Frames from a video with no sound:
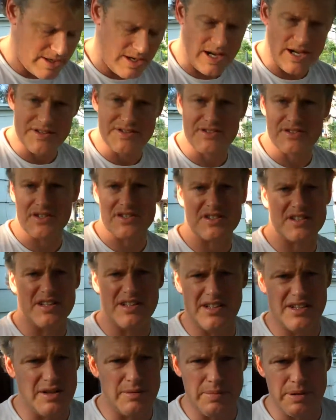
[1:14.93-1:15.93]
costs just a
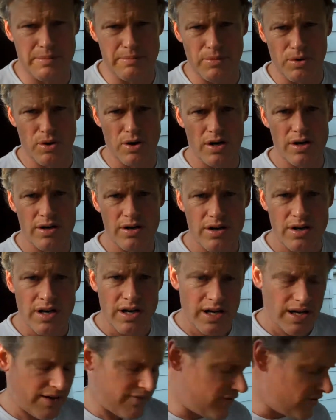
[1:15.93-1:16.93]
little bit more.
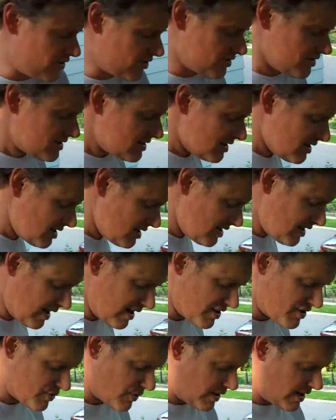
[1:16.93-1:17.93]
If you
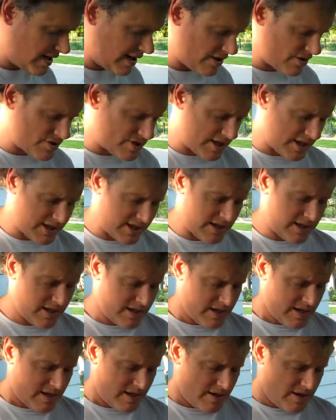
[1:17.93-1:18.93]
got a $20 chicken,
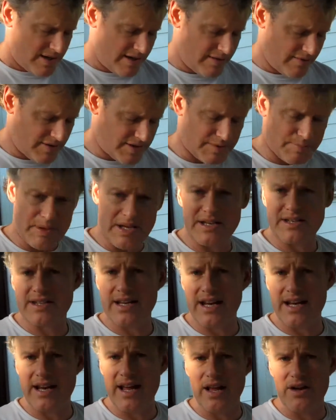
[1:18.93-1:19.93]
spend
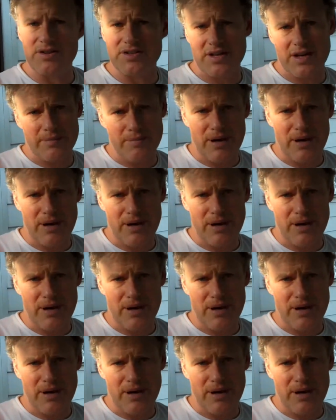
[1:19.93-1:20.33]
$10 on a